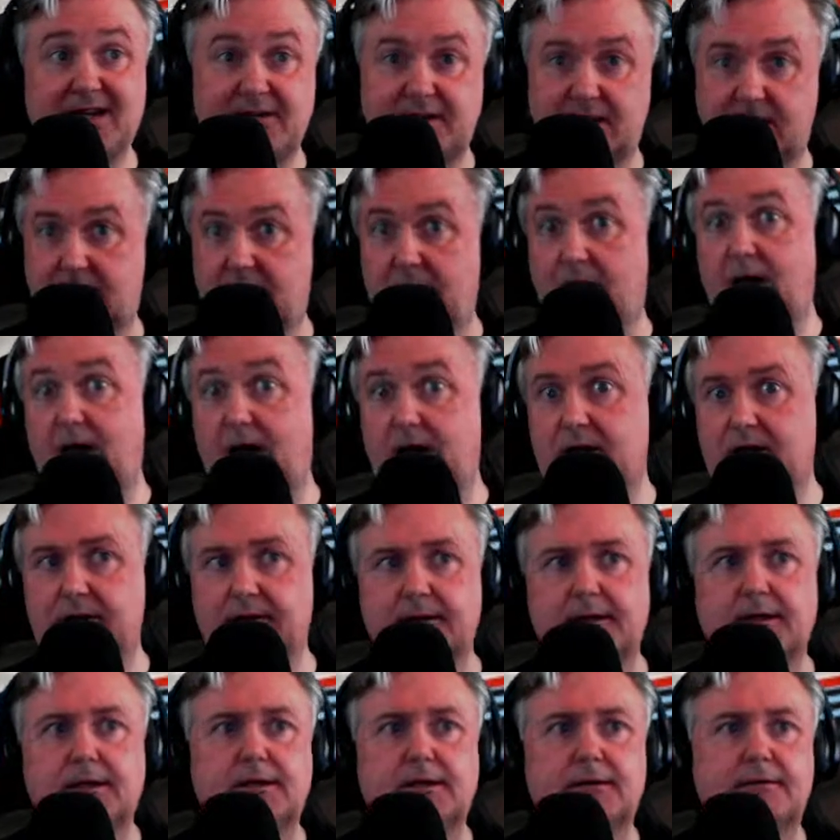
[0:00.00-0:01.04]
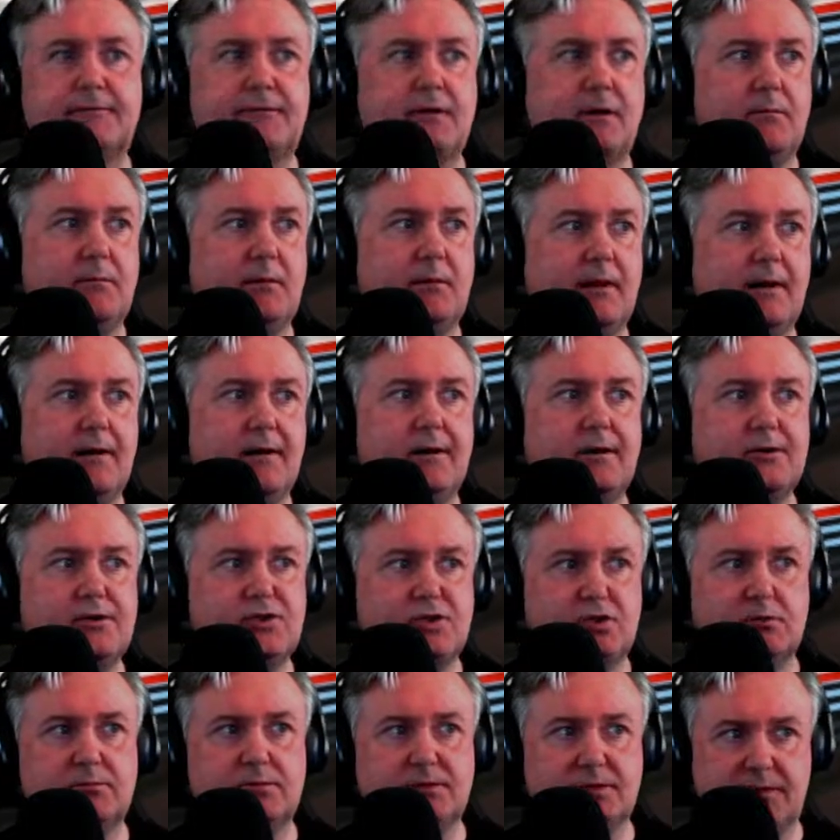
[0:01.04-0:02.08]
clock from large
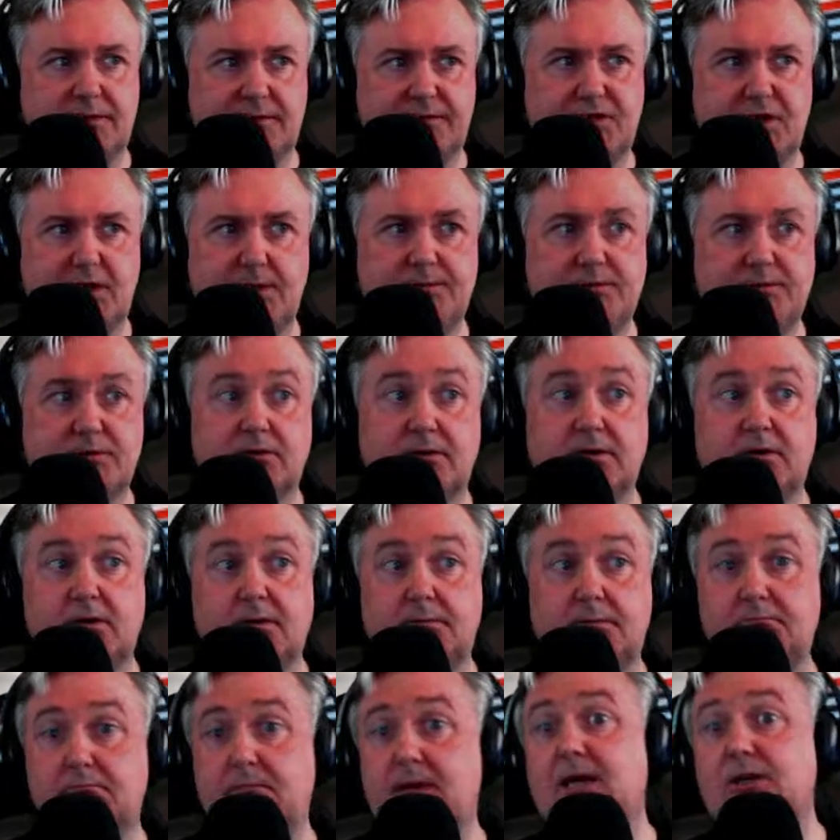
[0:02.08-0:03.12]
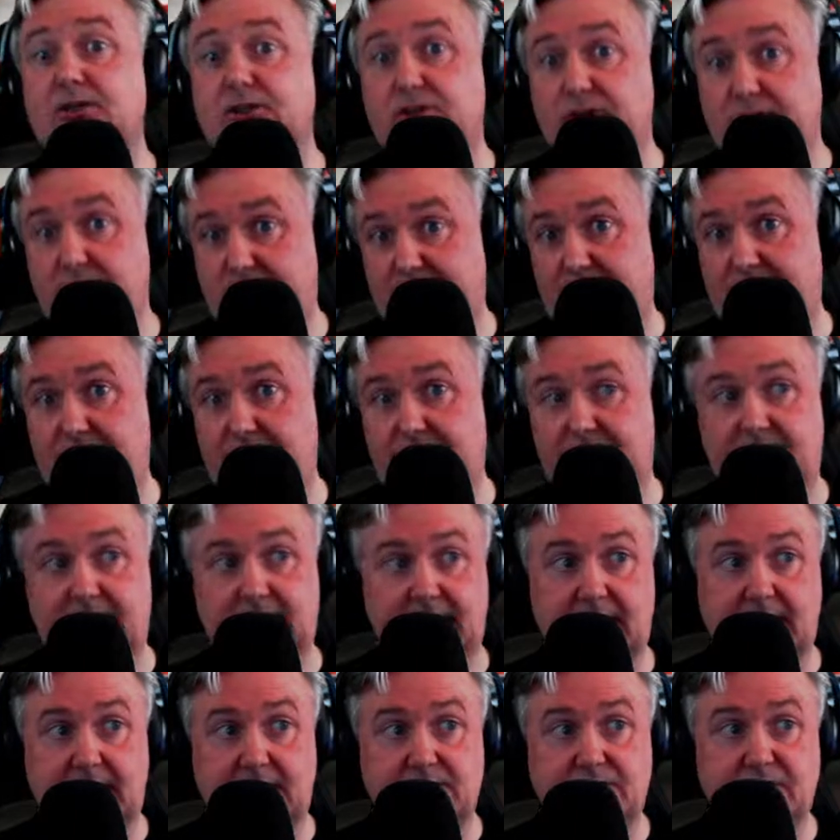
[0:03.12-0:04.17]
numbers of sheep so they could measure DNA
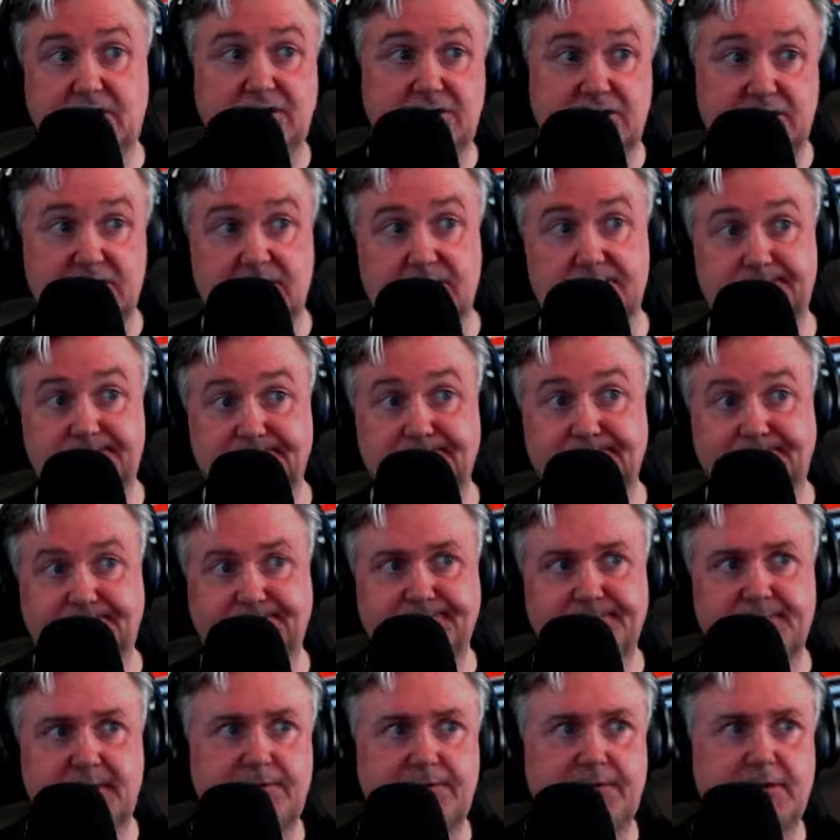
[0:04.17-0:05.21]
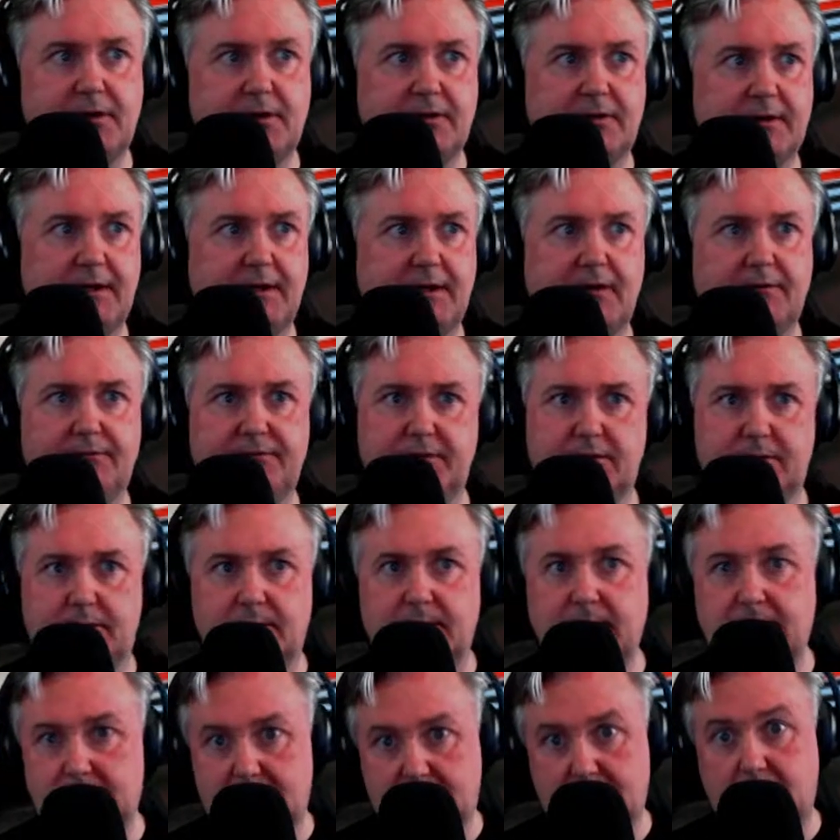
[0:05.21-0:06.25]
aging. So I figure they have some
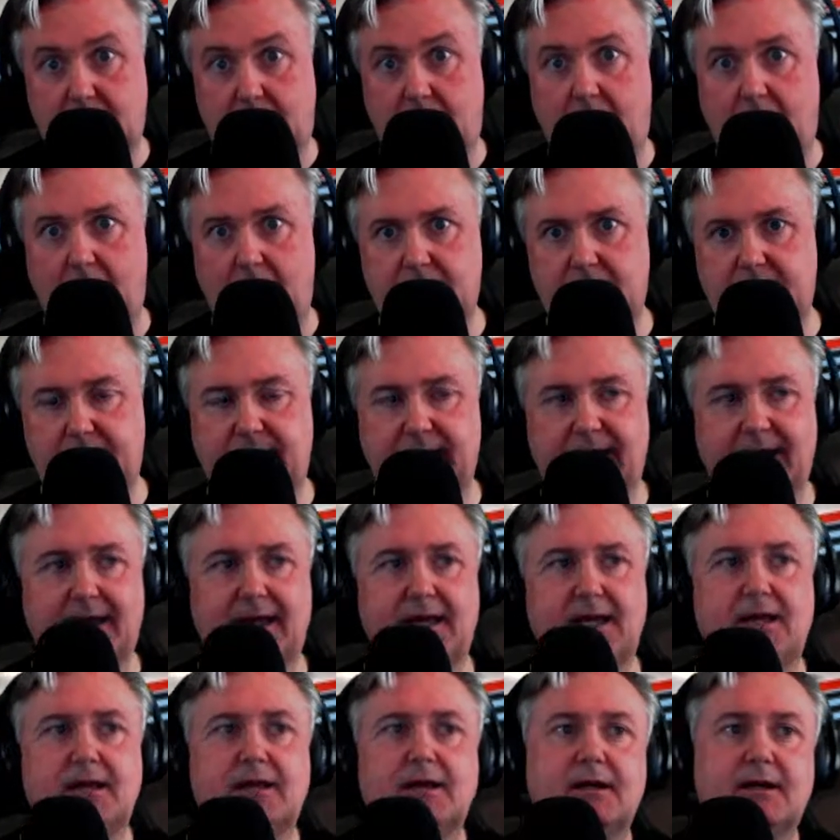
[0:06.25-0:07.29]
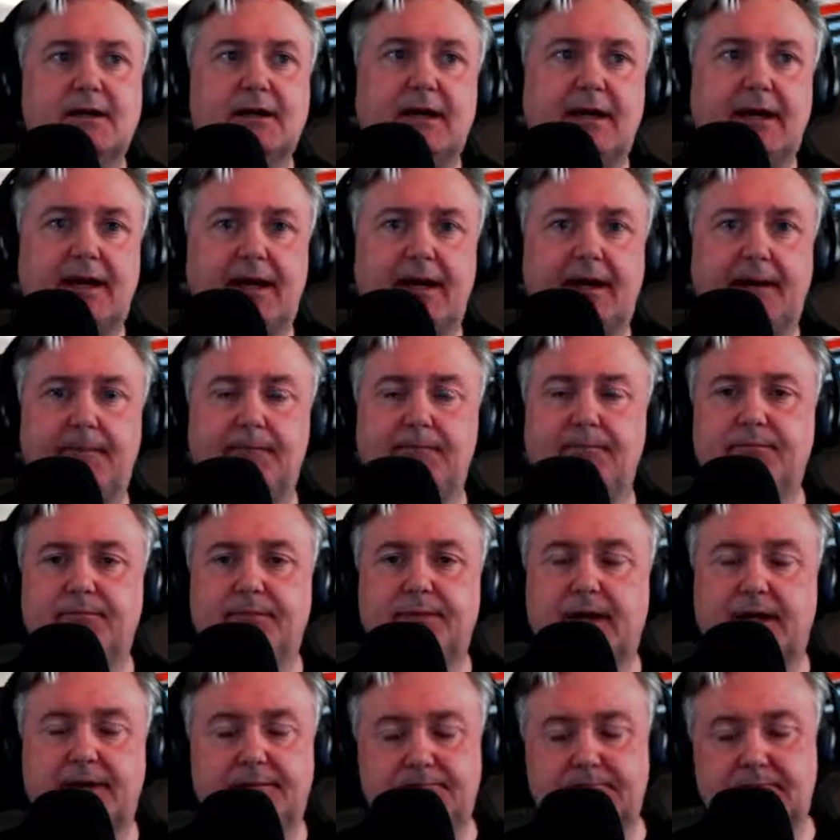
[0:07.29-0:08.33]
clock thingy
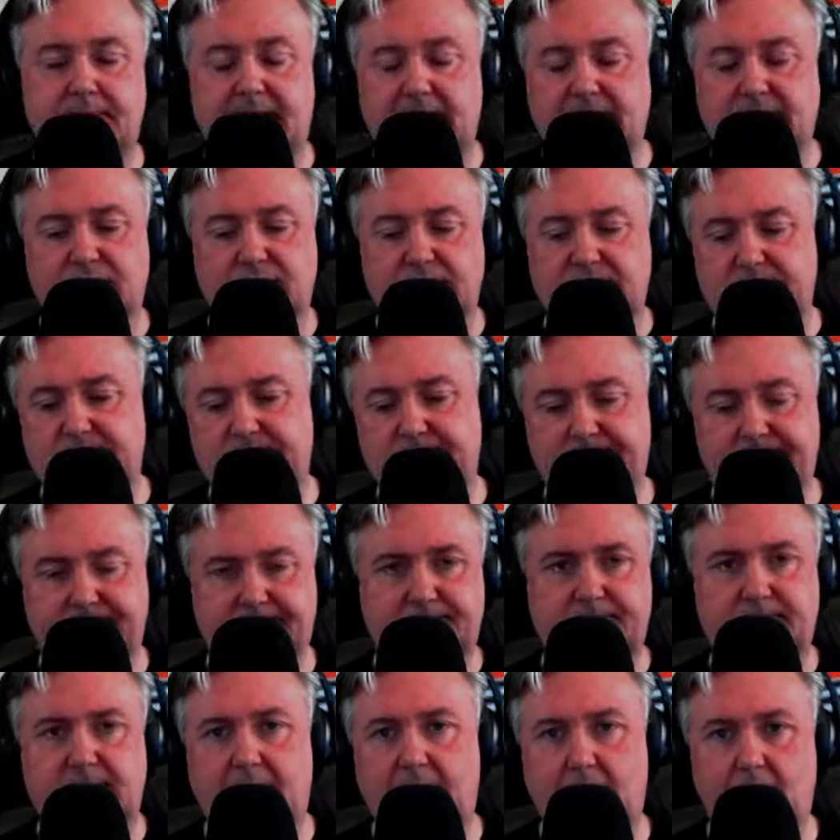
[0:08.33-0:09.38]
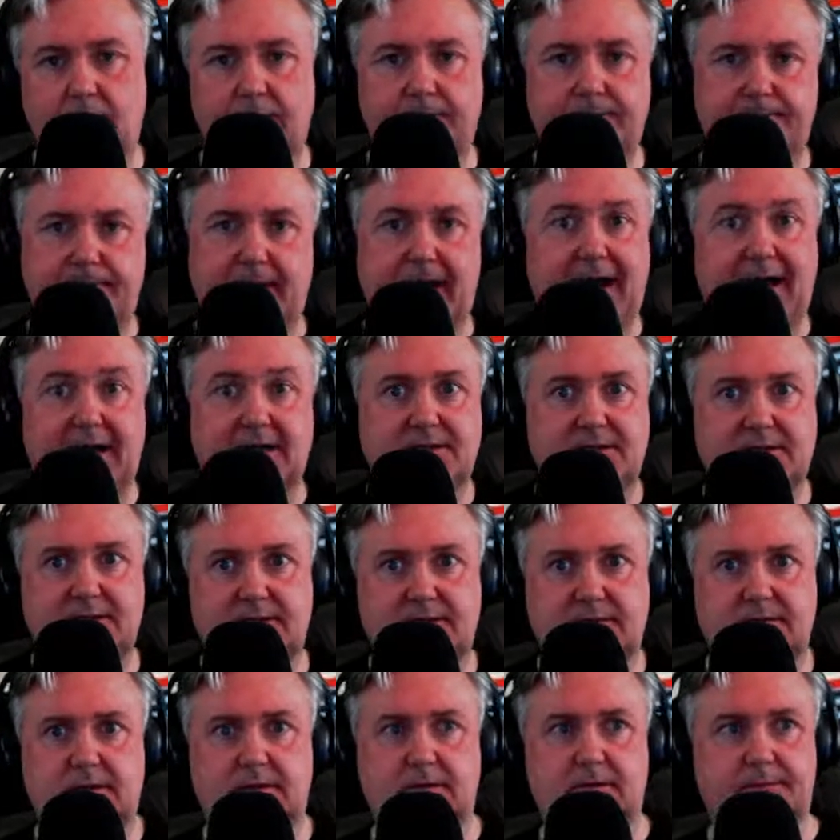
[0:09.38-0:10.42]
that measures how fast
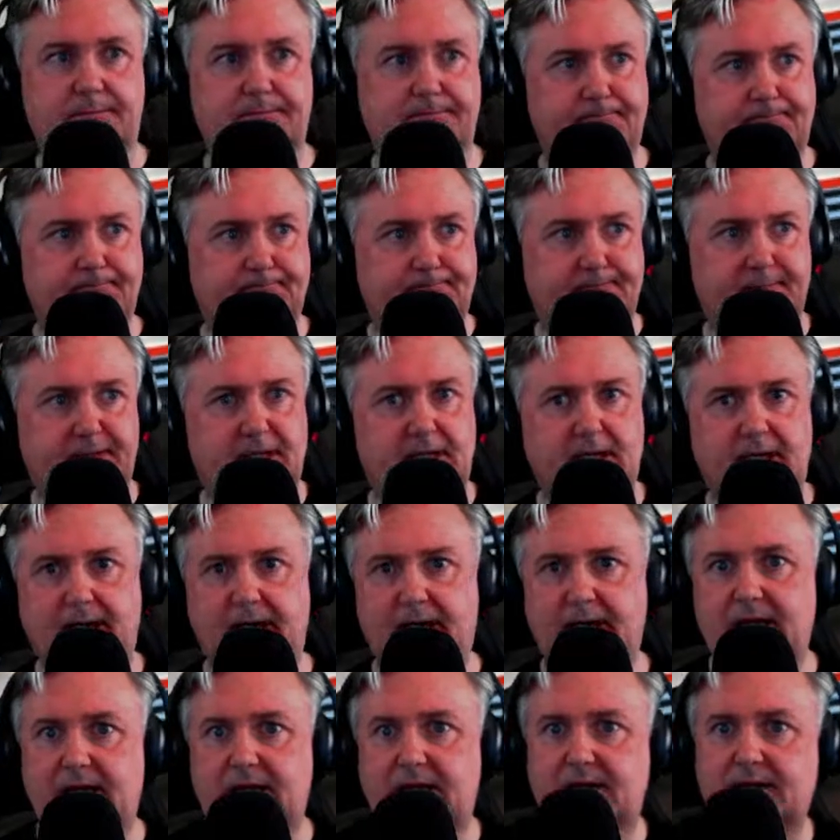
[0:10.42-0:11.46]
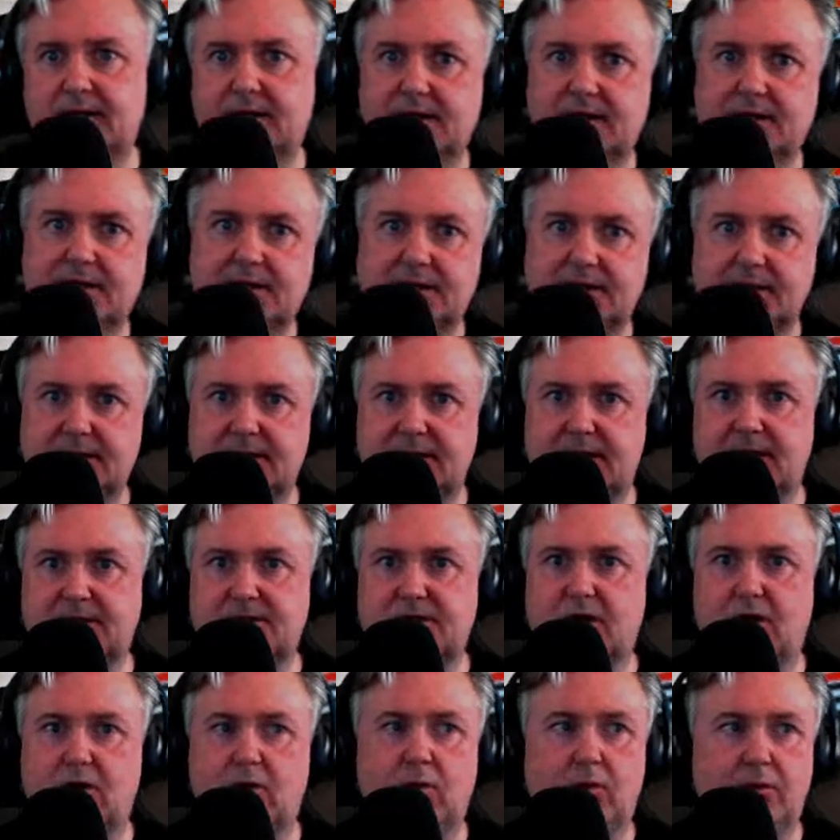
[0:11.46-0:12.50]
your DNA gets
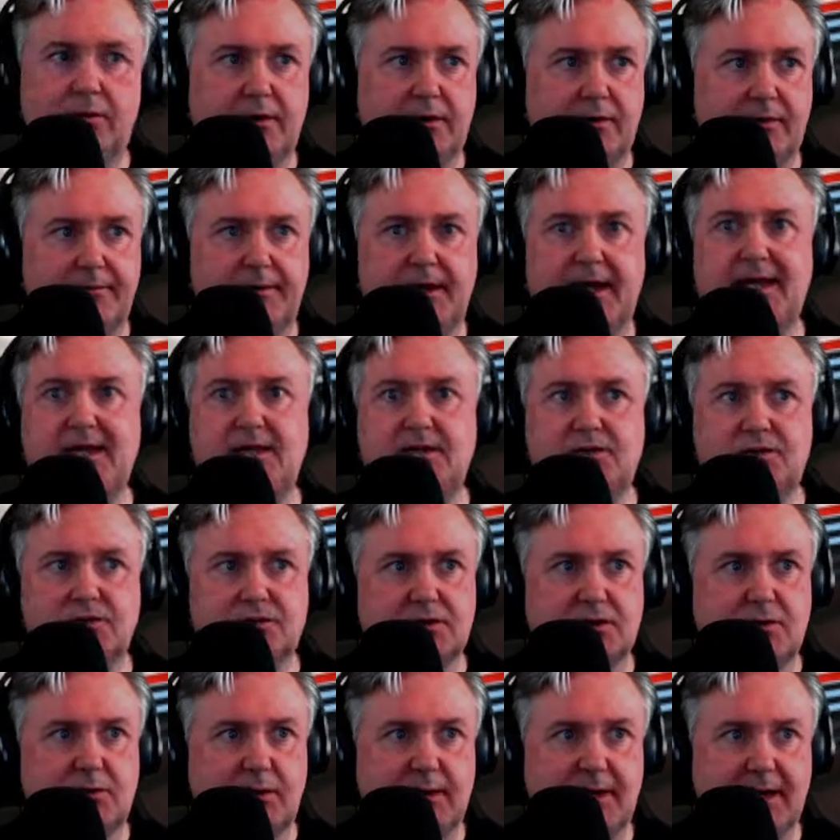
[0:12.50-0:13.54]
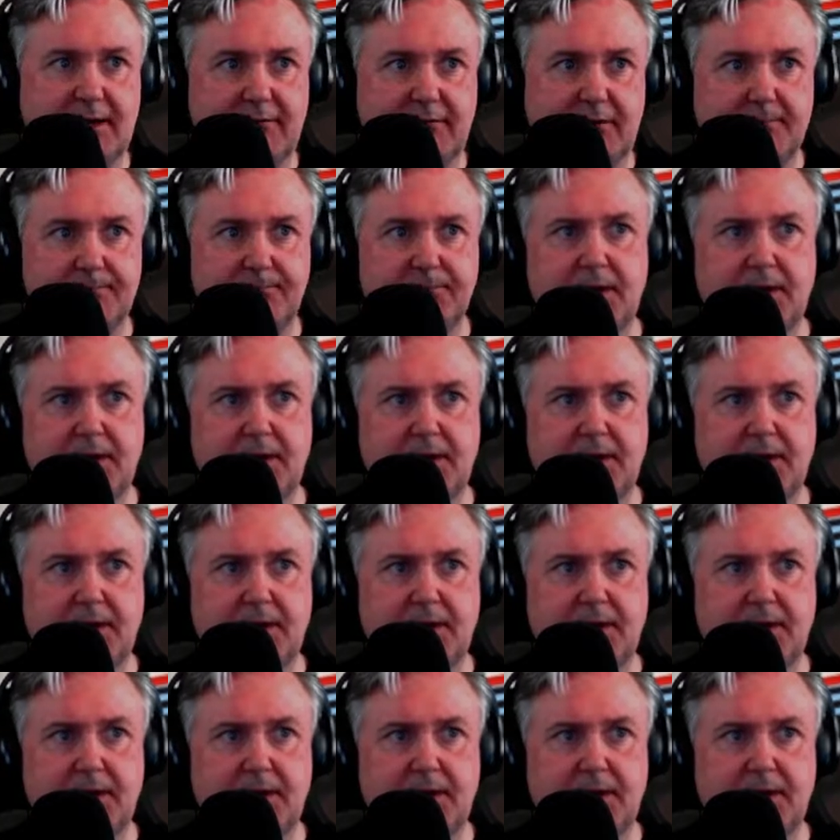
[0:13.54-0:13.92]
old or ages or whatever.